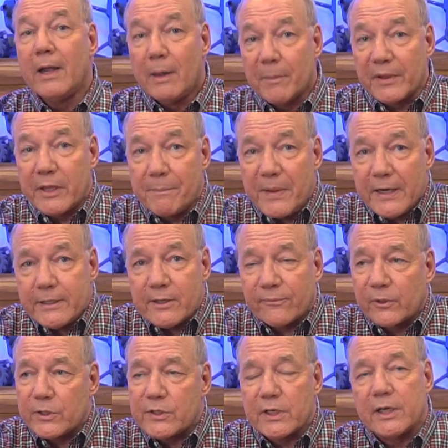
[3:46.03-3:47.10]
But the big
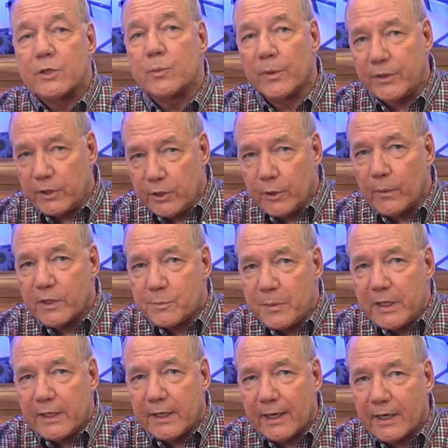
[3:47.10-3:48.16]
difference is with the
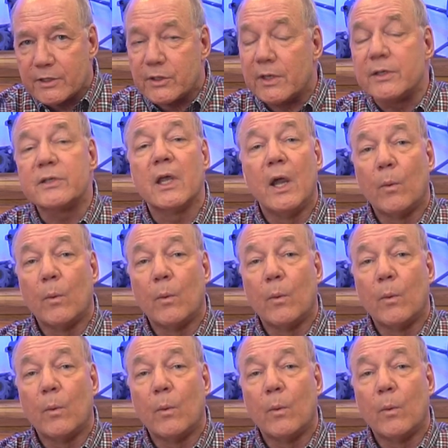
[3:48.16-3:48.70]
USB connections,